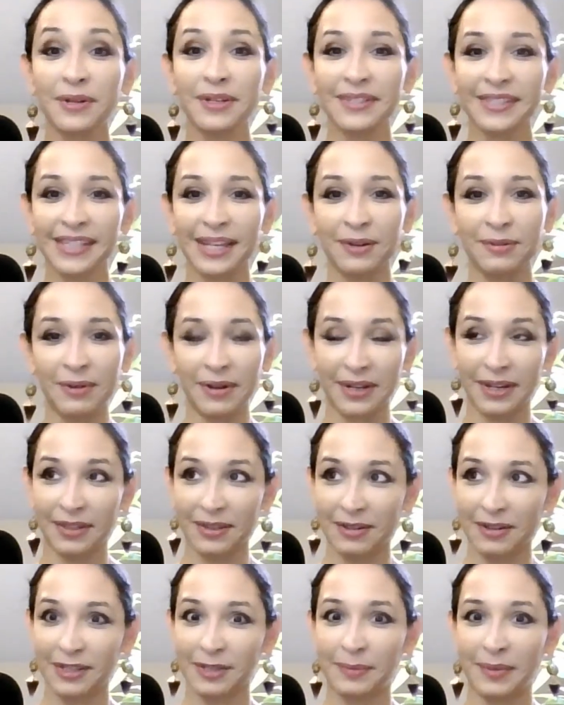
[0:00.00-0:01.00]
say one other
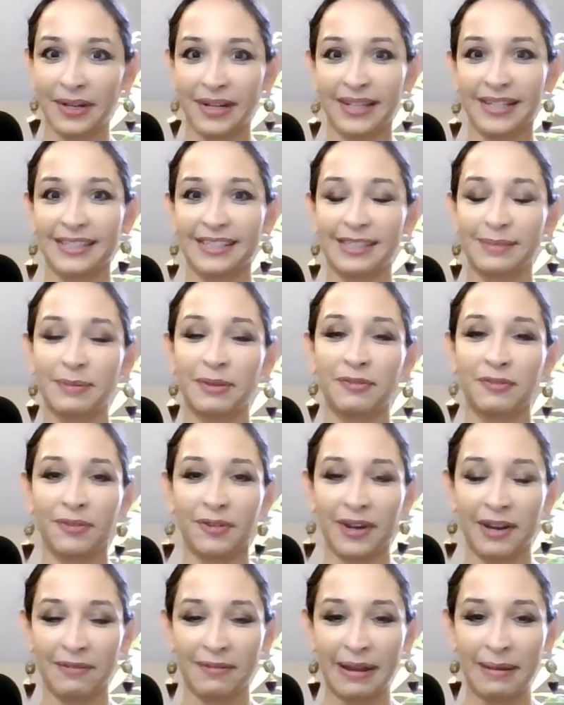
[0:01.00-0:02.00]
experience before
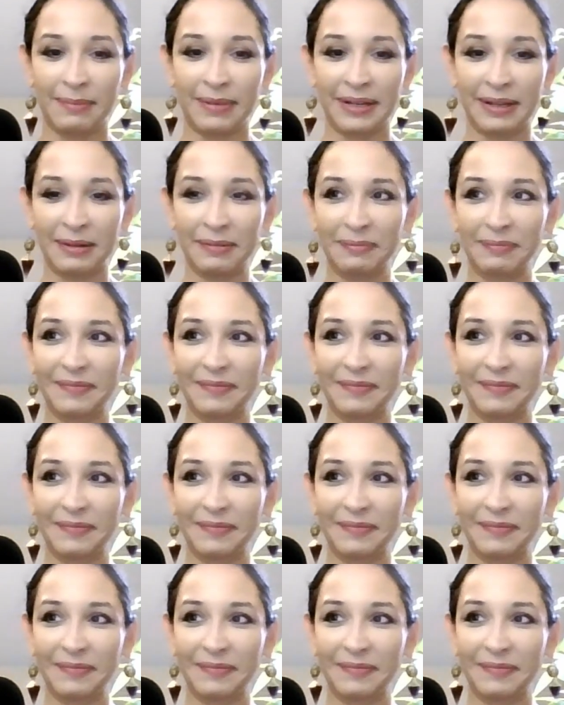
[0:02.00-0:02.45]
I wrap it up.